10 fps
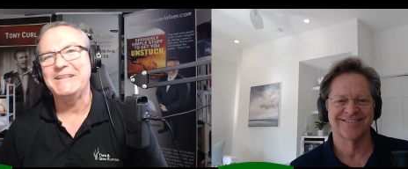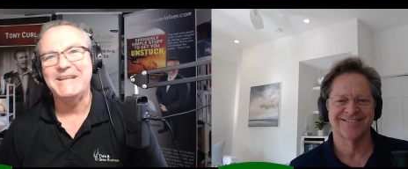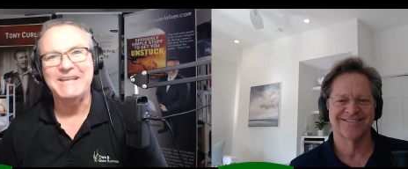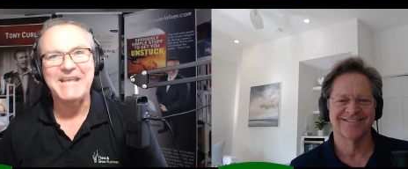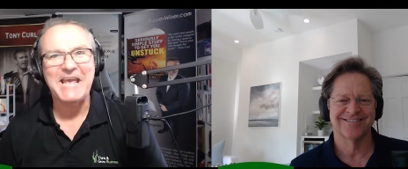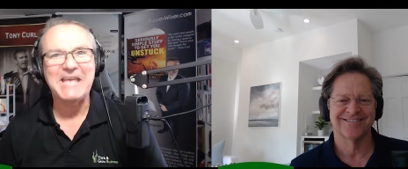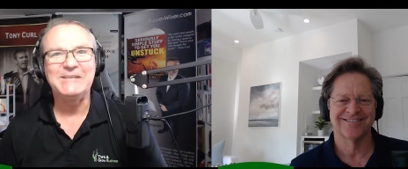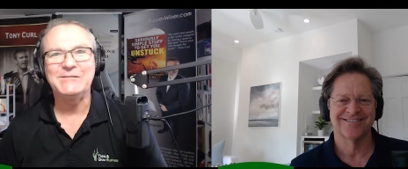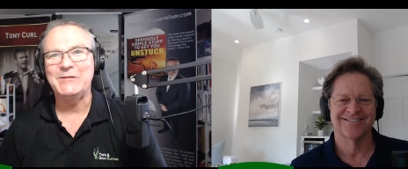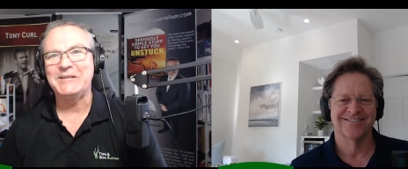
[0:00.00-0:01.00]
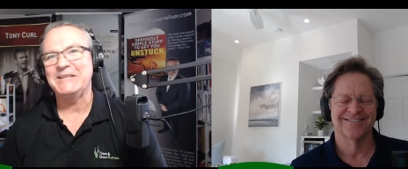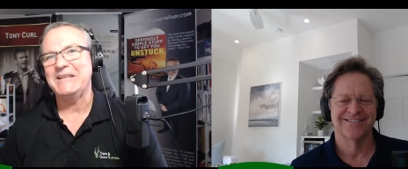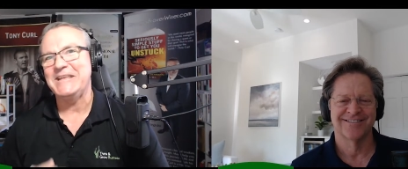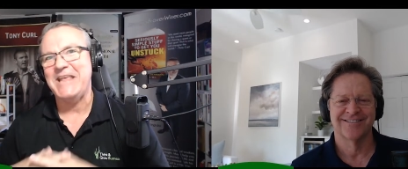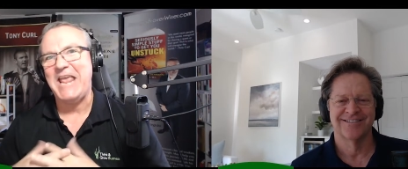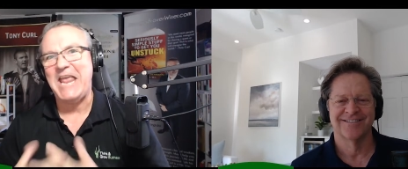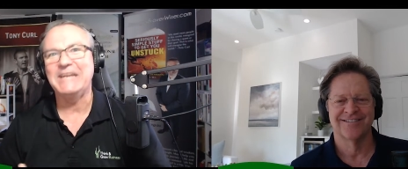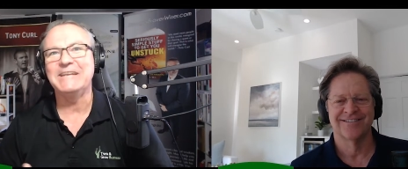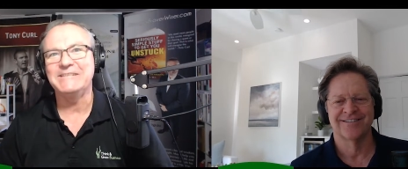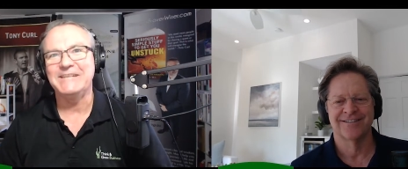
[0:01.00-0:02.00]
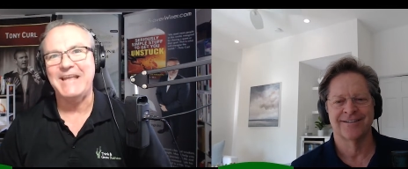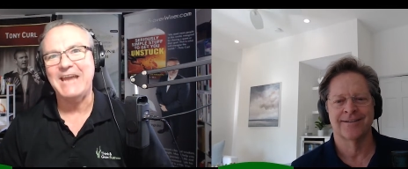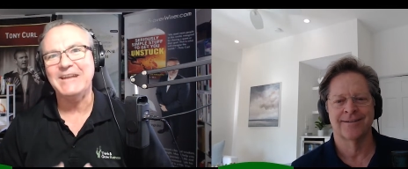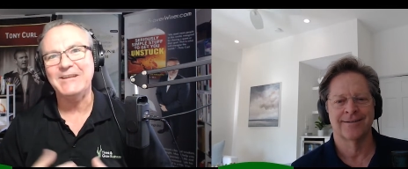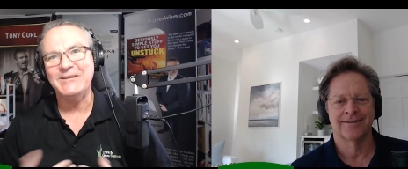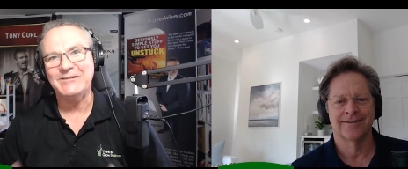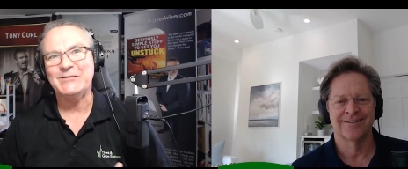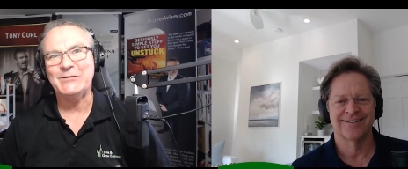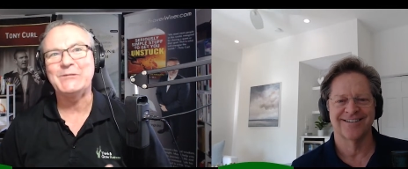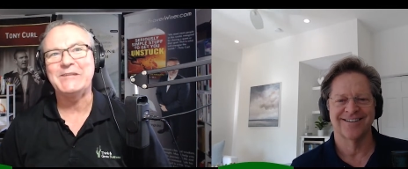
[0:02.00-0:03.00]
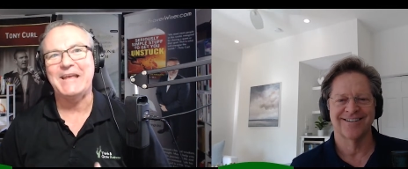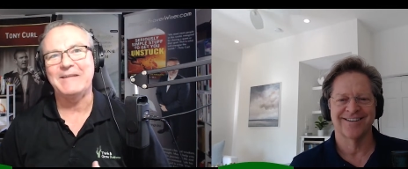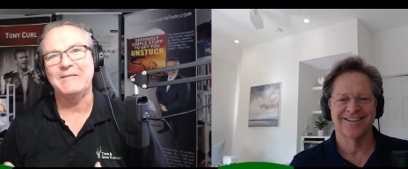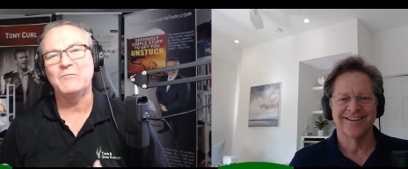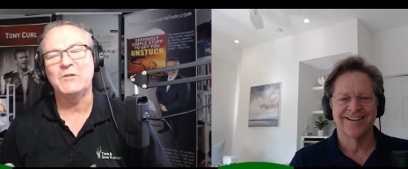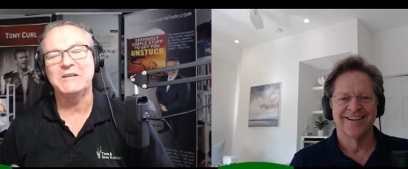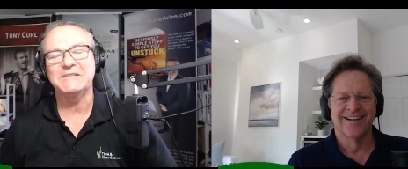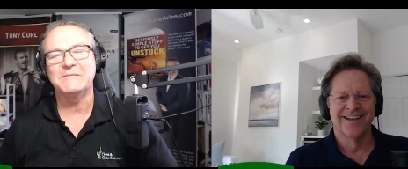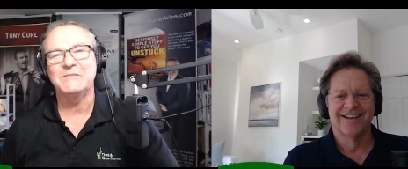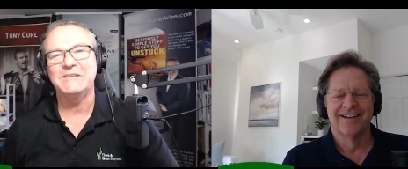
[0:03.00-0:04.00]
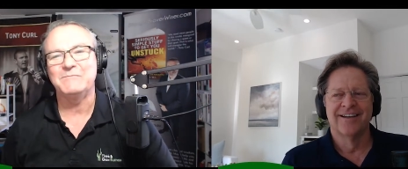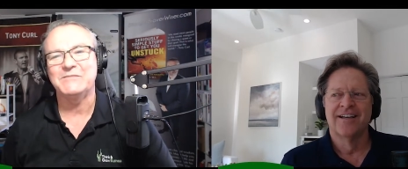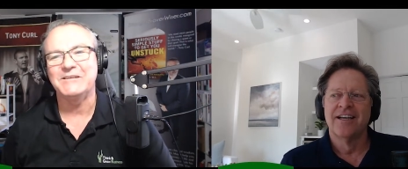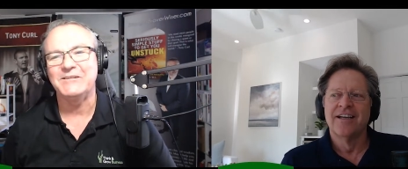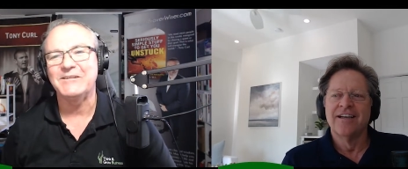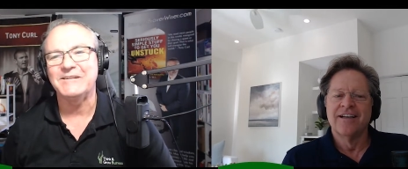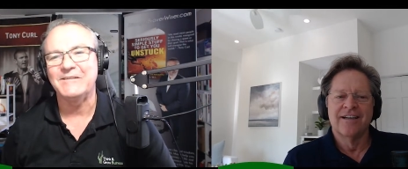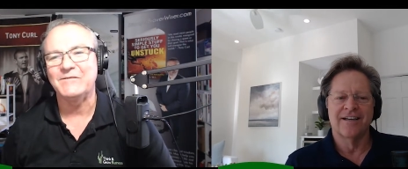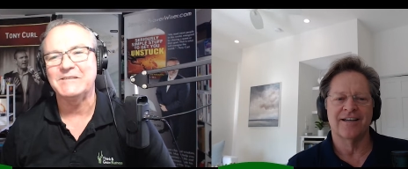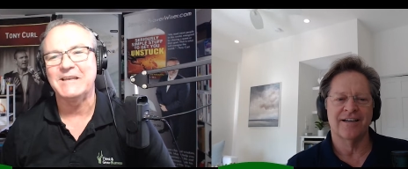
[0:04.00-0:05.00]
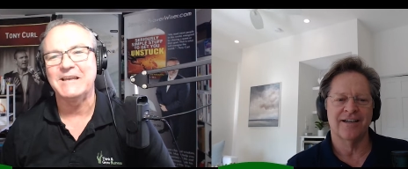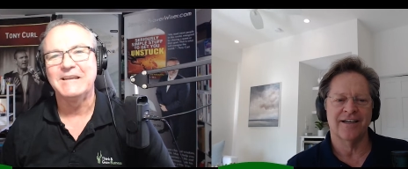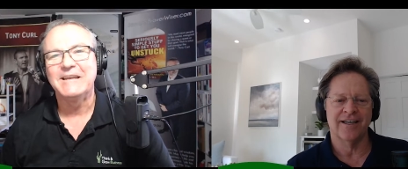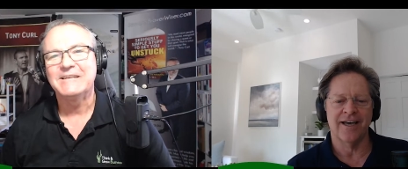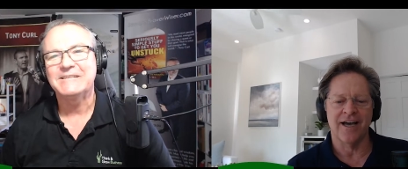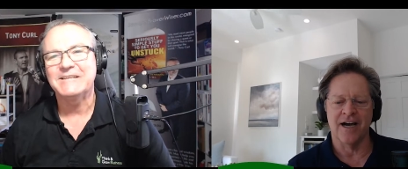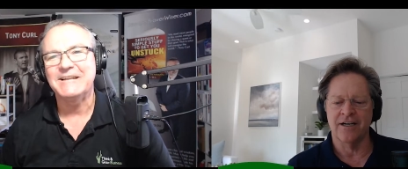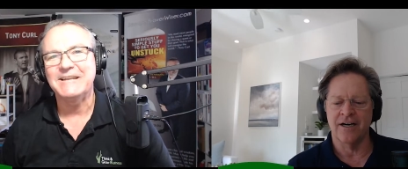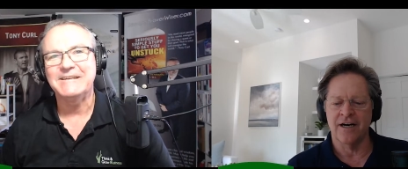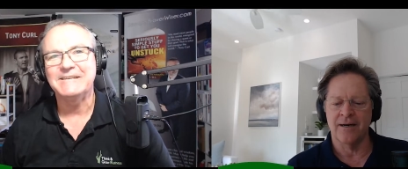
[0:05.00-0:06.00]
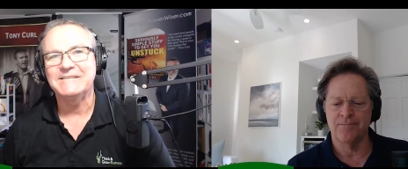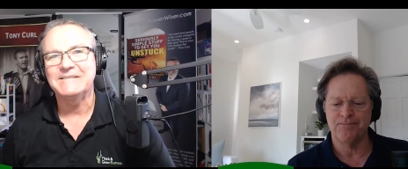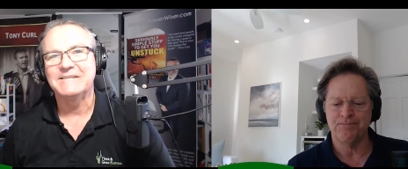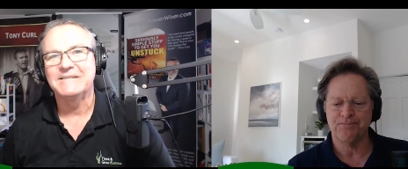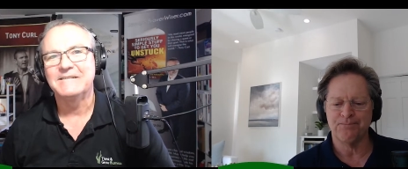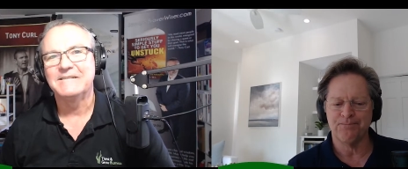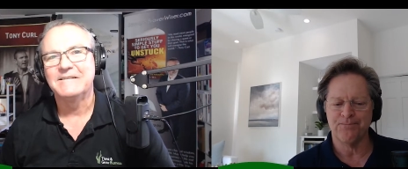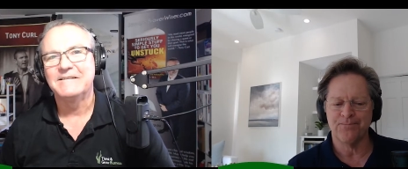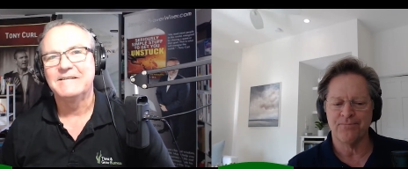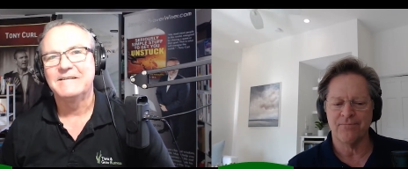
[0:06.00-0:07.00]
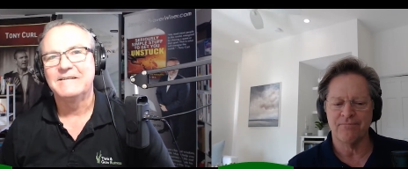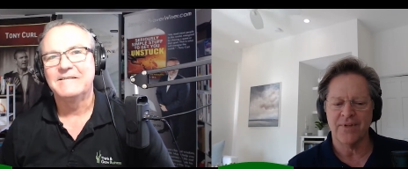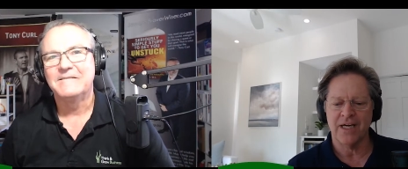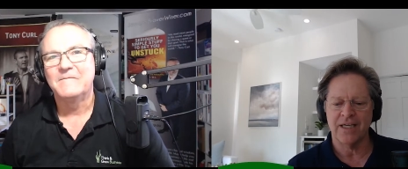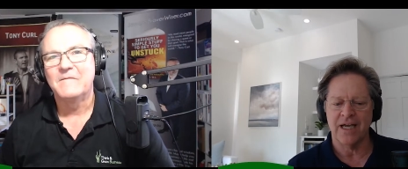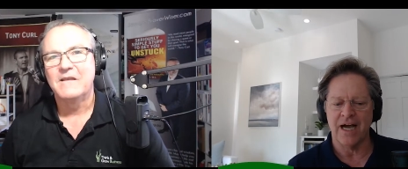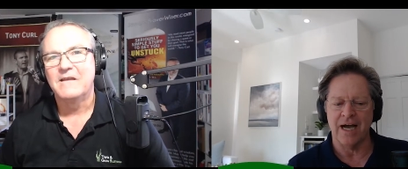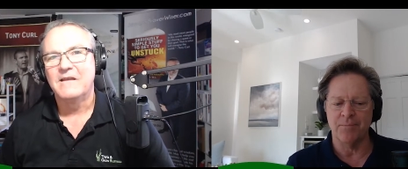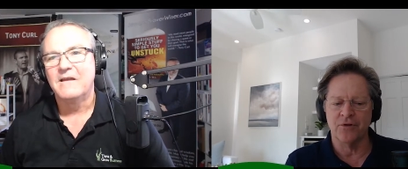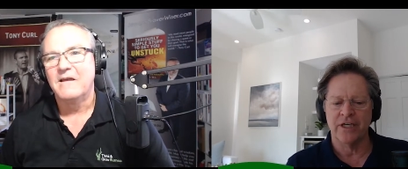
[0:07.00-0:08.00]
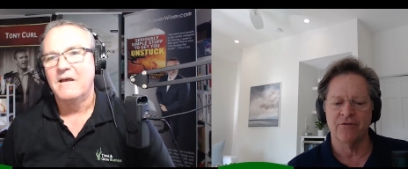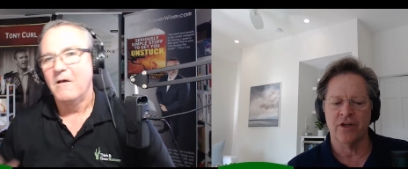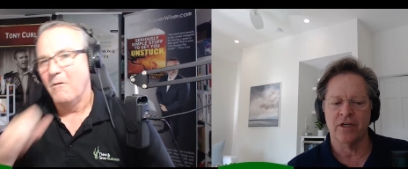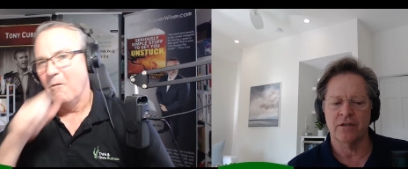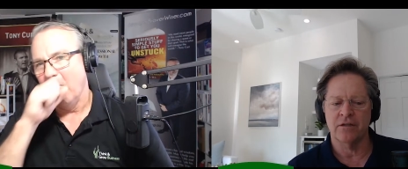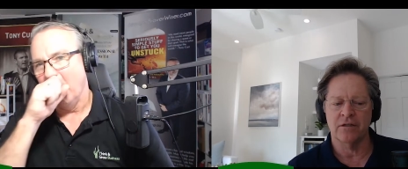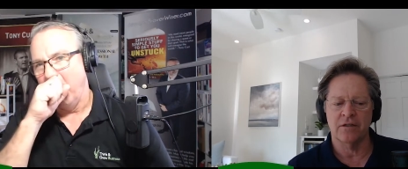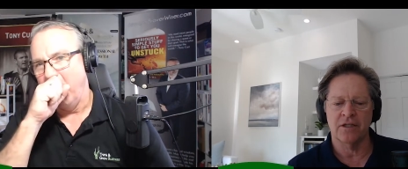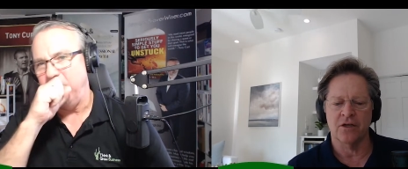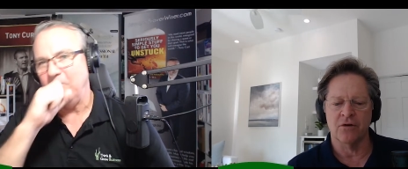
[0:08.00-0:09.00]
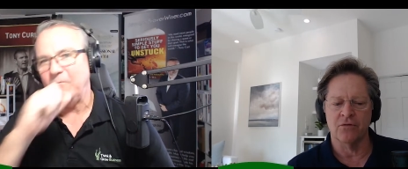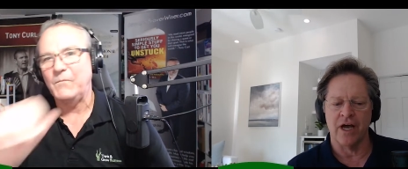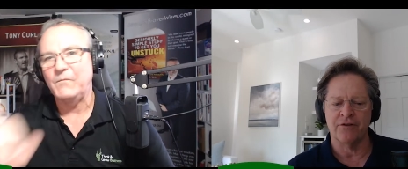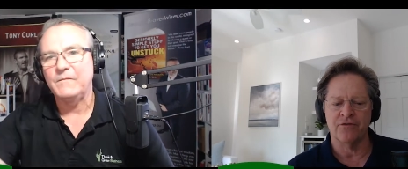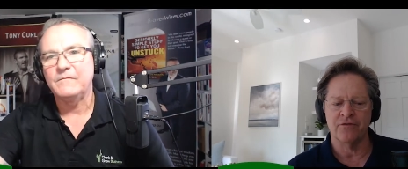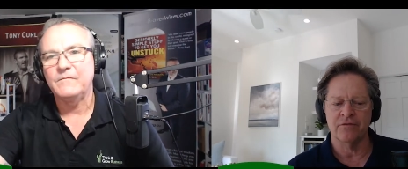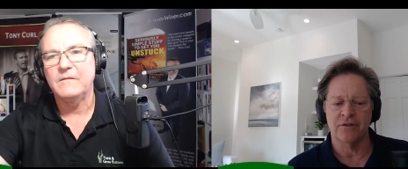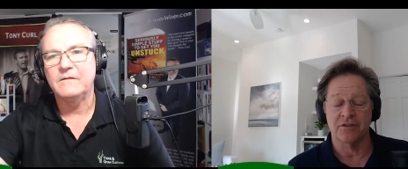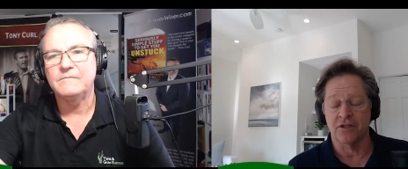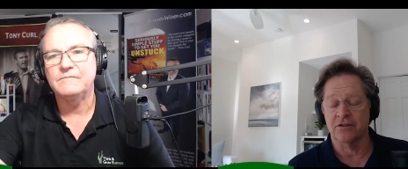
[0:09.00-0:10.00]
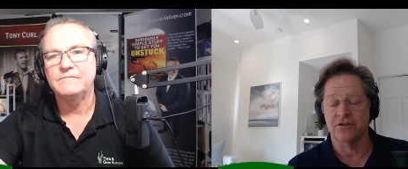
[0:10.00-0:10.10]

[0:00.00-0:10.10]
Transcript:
Speaker 1: the engagement, the energy? How do you do that? And what are some tips that you can give to,
Speaker 2: yeah, to leaders? Um, I believe that, you know, life until it's